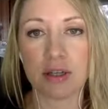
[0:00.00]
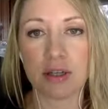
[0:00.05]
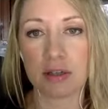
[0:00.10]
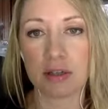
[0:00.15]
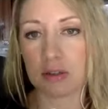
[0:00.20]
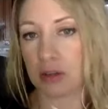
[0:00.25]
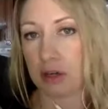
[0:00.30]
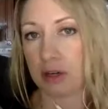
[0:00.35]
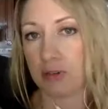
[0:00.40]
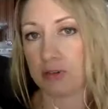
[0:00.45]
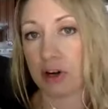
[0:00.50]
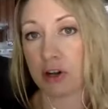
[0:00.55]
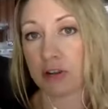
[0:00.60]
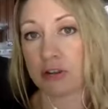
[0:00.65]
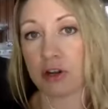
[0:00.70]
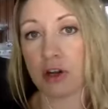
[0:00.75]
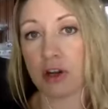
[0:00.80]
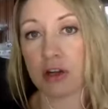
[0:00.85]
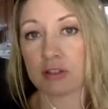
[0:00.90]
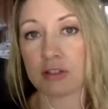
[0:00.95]
and a lot of our
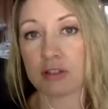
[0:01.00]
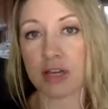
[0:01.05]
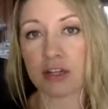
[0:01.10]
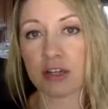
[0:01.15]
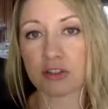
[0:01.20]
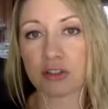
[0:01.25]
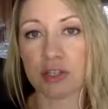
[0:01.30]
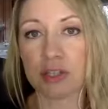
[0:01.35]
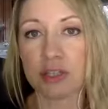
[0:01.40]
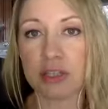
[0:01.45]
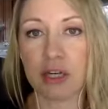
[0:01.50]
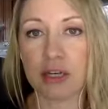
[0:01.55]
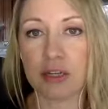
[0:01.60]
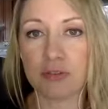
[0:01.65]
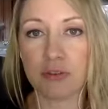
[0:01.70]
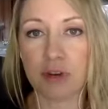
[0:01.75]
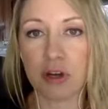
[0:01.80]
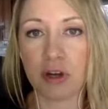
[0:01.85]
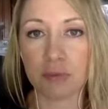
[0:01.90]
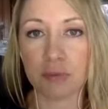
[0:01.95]
thoughts actually
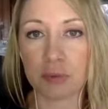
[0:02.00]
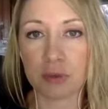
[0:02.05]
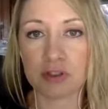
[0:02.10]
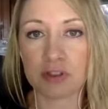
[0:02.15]
95%